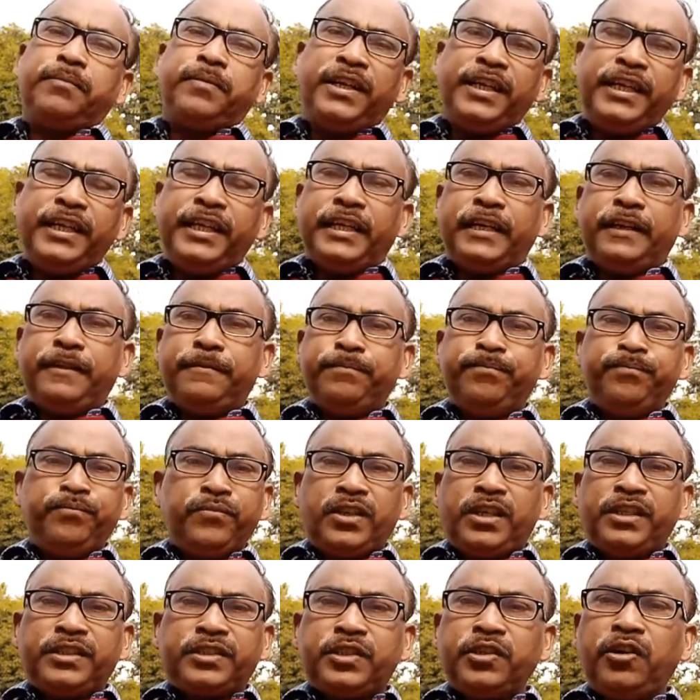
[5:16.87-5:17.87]
of India.
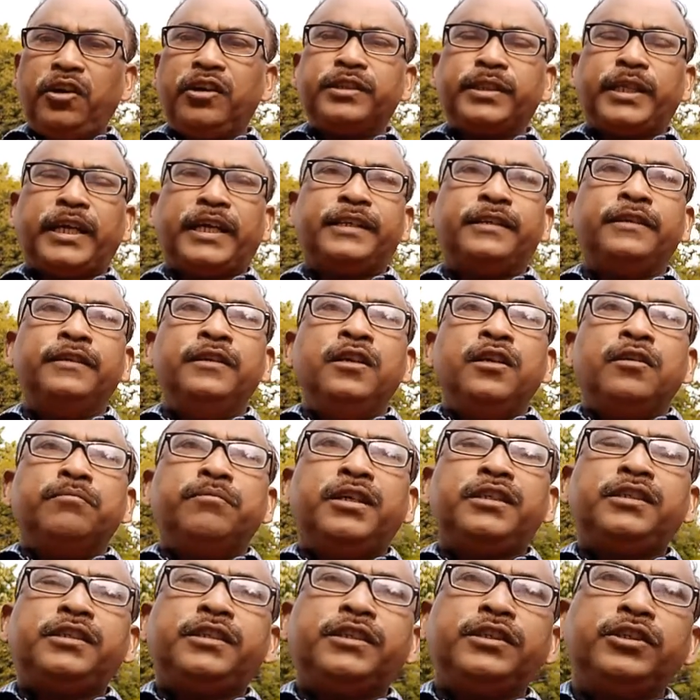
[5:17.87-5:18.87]
It's not that.
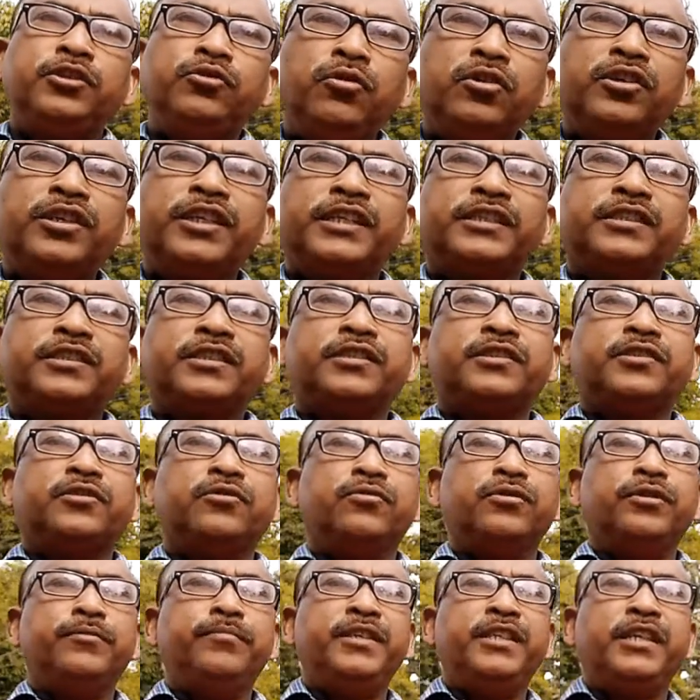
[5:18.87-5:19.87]
But your research
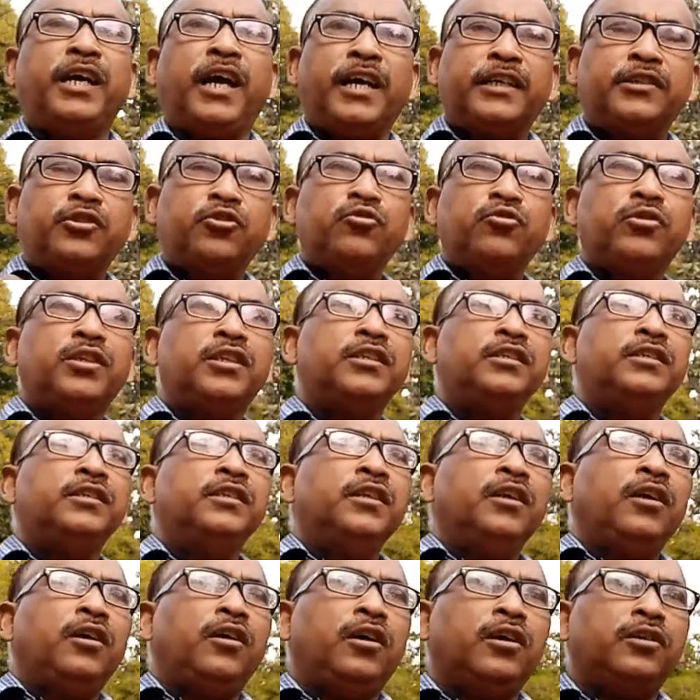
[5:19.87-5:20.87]
would be actual
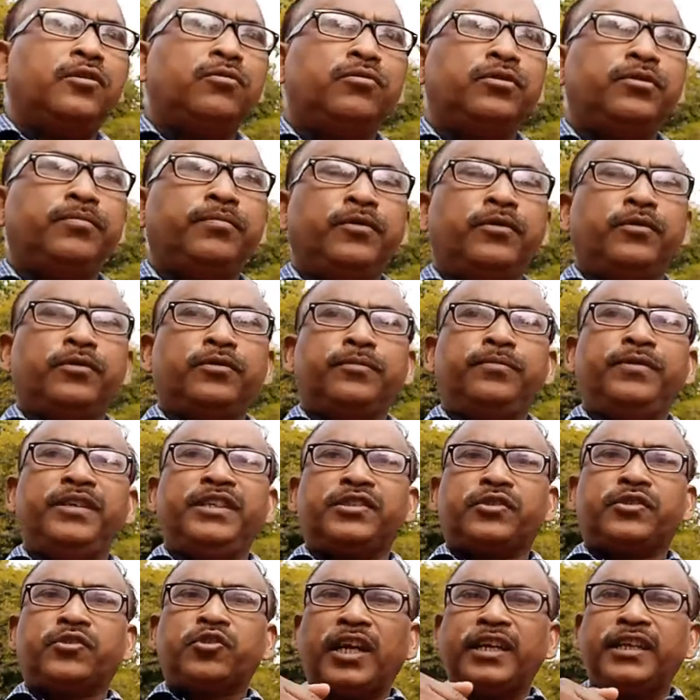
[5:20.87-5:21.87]
or would be
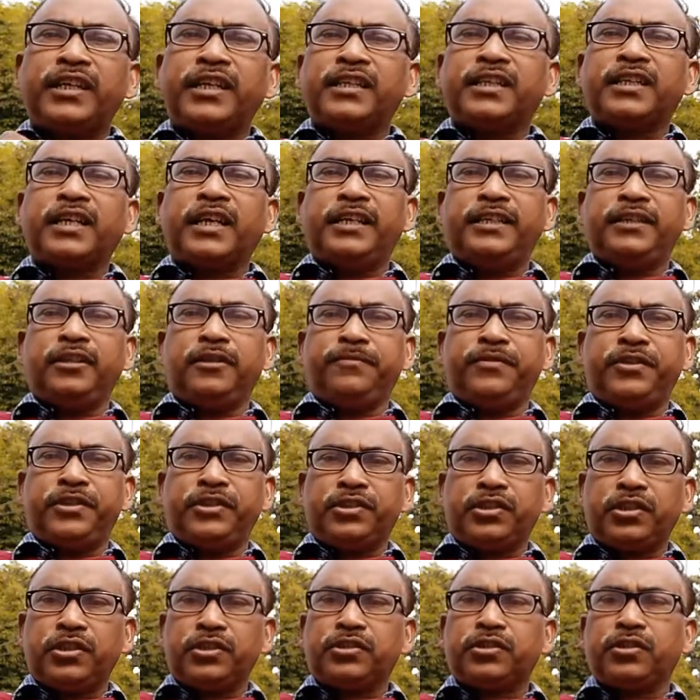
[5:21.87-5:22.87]
a standard kind of
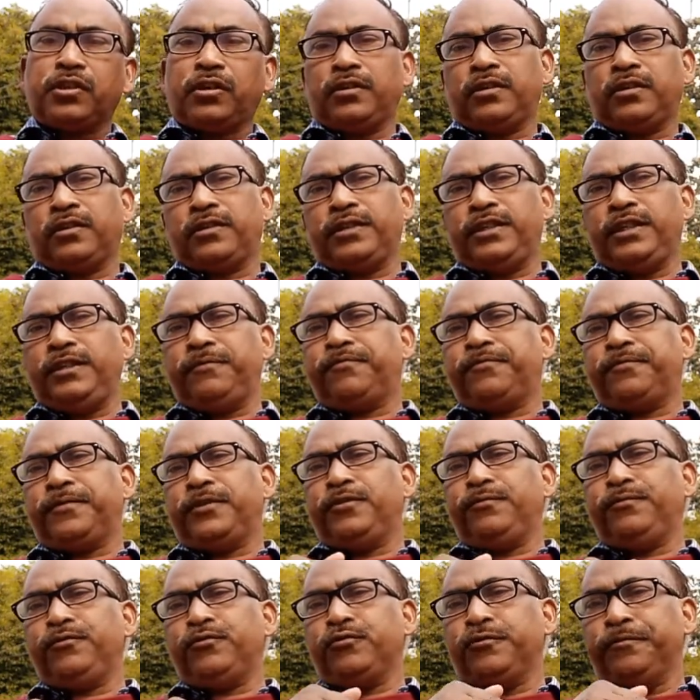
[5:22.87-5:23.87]
research if
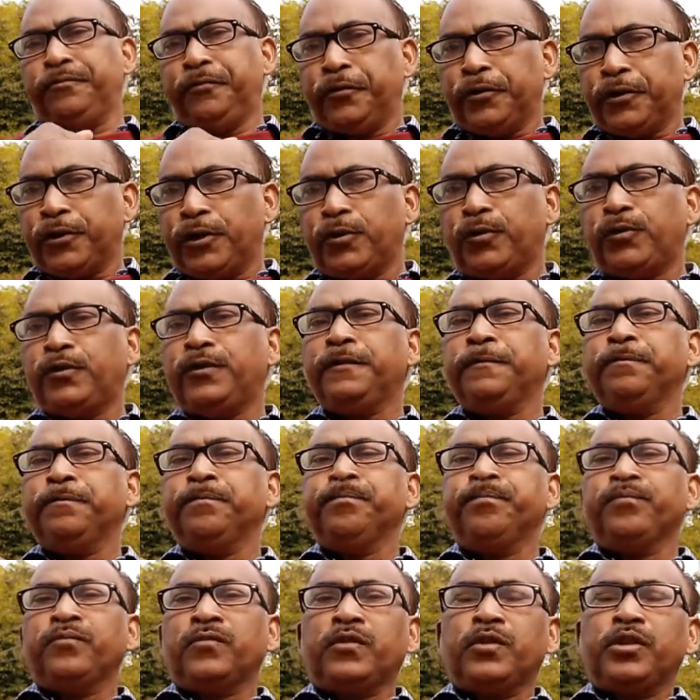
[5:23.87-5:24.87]
you follow
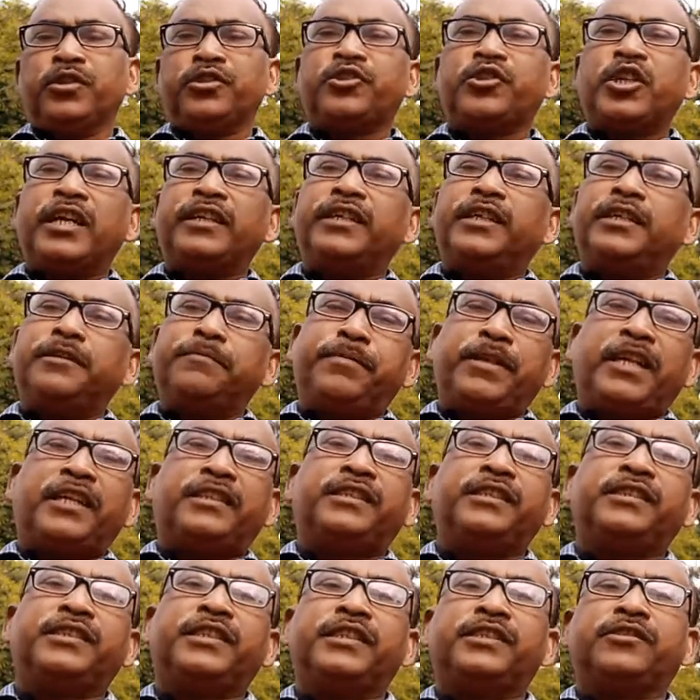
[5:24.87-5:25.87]
the standard
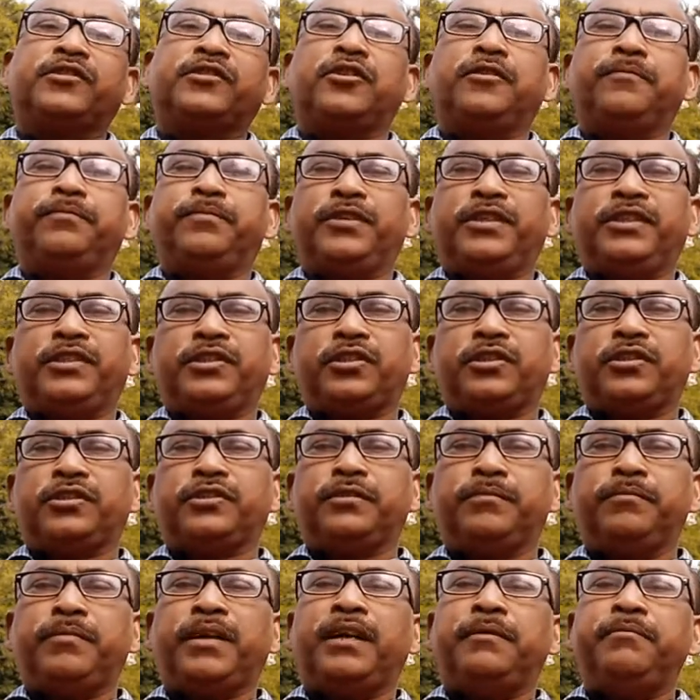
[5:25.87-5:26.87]
practices of
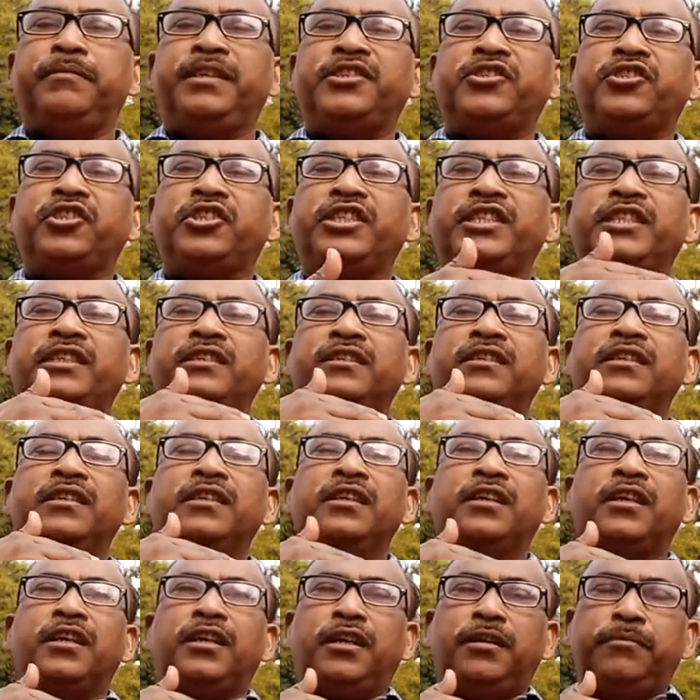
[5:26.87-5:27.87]
research by maintaining
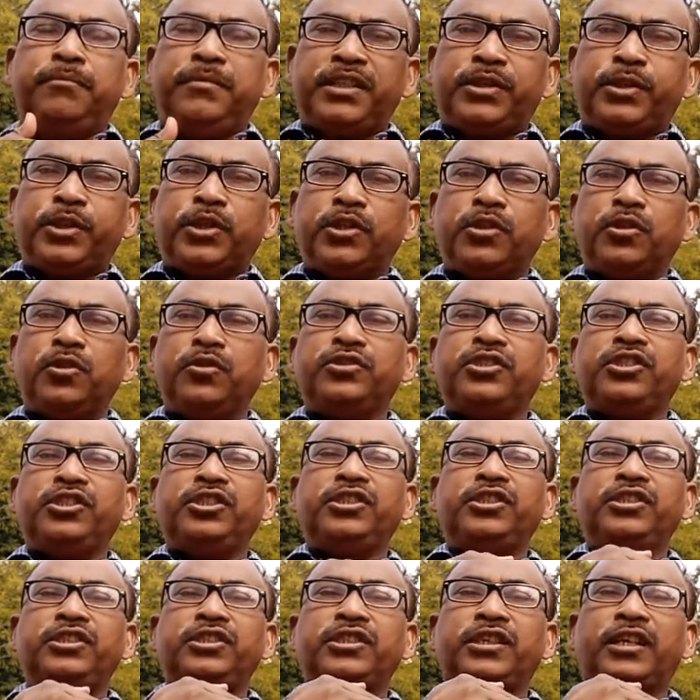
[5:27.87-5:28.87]

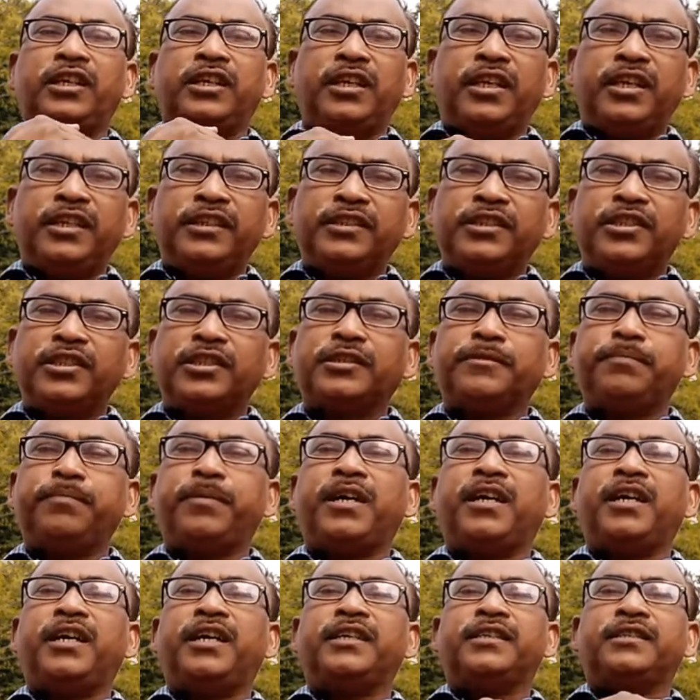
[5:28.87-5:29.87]
methodology, analysis
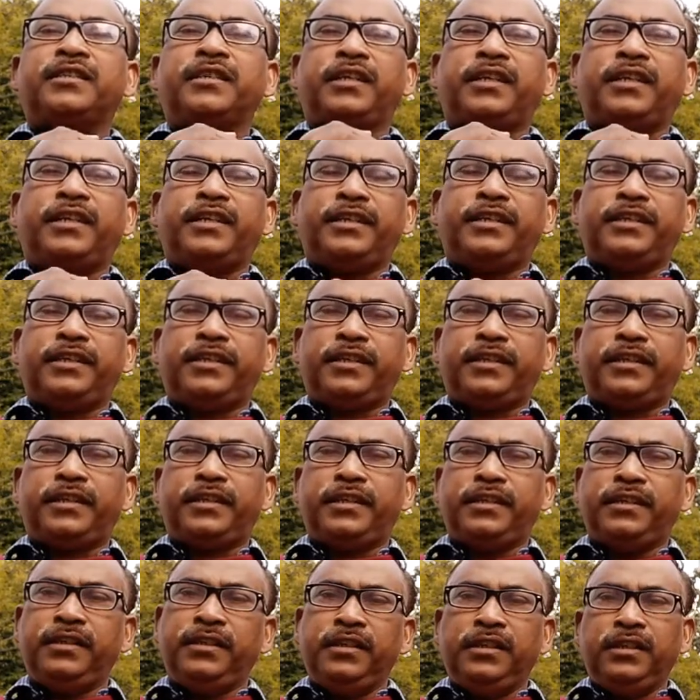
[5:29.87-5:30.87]
part
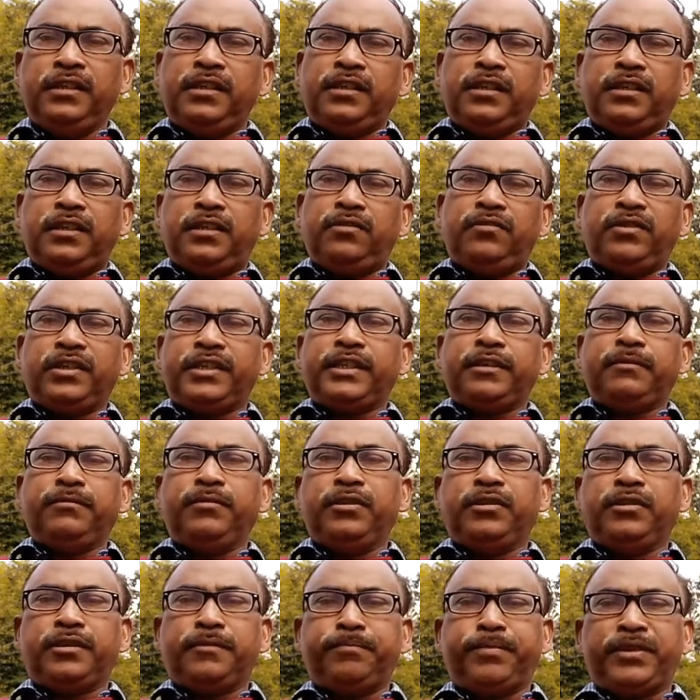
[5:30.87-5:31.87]
and
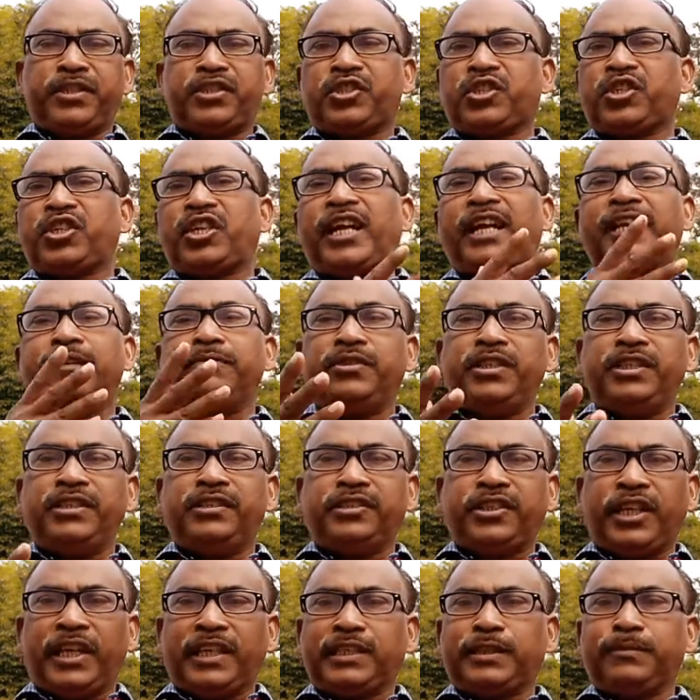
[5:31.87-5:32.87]
whatever prescribed
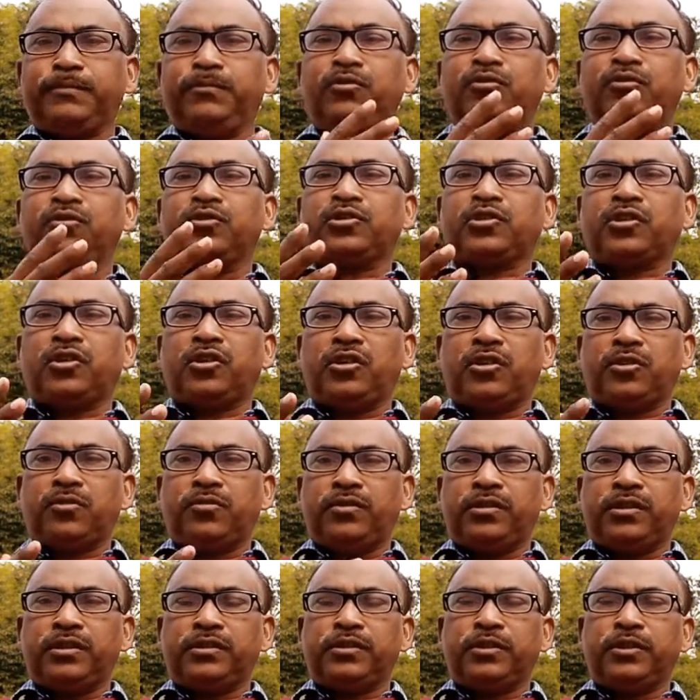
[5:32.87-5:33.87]
in textbooks or
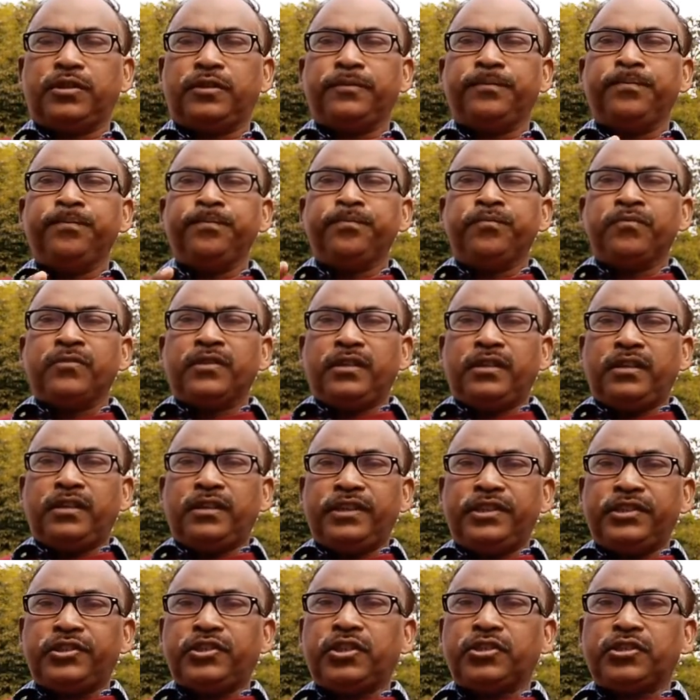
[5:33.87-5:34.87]
were the
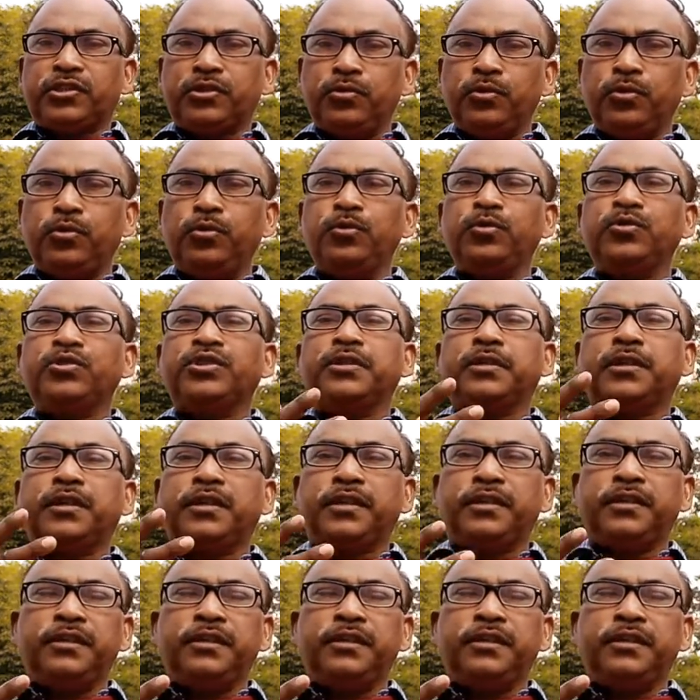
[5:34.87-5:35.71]
research gurus